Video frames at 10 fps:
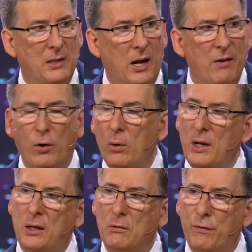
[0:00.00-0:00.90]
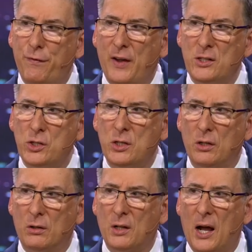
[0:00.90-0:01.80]
and I've already confessed to
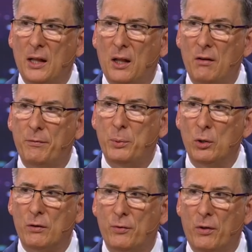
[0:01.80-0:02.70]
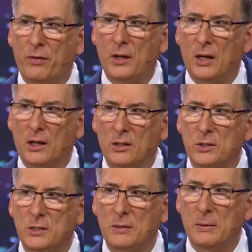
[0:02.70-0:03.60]
you that I love beautiful
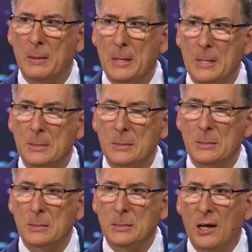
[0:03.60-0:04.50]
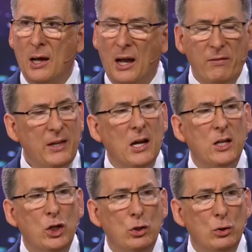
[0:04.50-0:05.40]
things. I have the
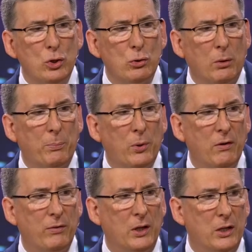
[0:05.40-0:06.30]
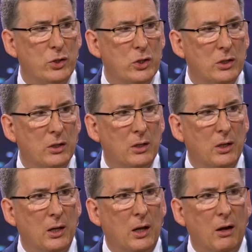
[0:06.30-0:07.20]
unusual privilege
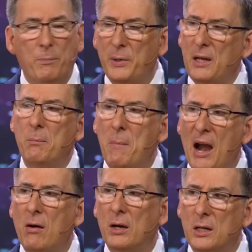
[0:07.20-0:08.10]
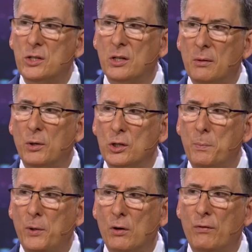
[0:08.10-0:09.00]
of being married to the
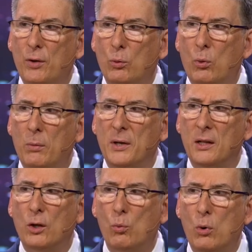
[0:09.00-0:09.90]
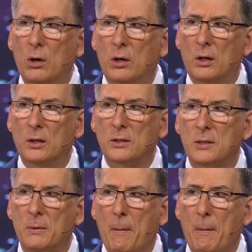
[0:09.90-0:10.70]
most beautiful woman in the world.